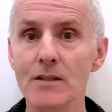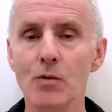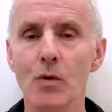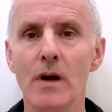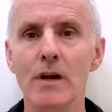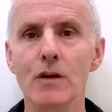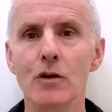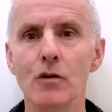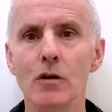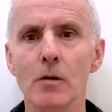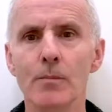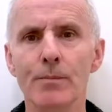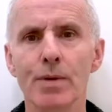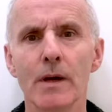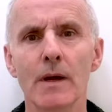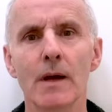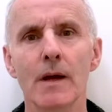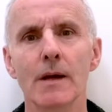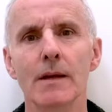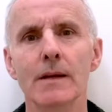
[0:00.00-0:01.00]
why Europe
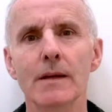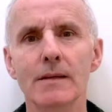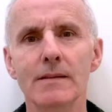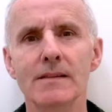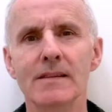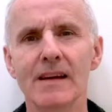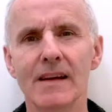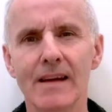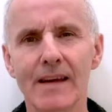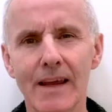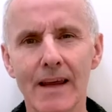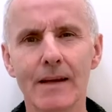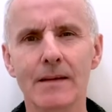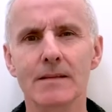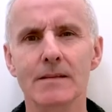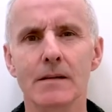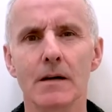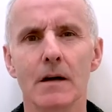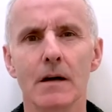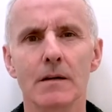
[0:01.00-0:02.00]
needs to
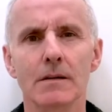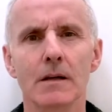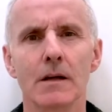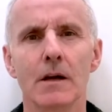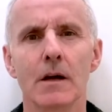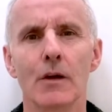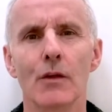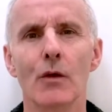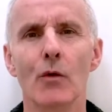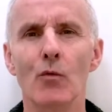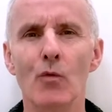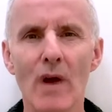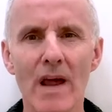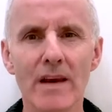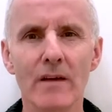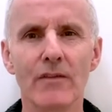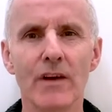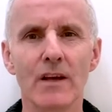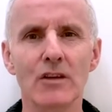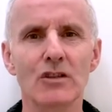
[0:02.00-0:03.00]
kickstart the
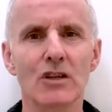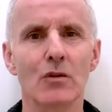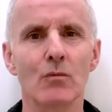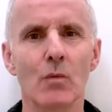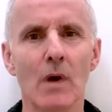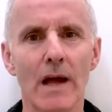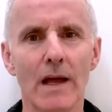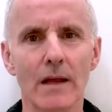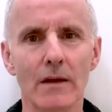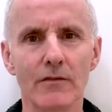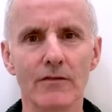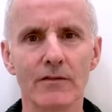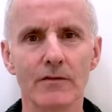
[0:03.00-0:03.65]
renovation wave.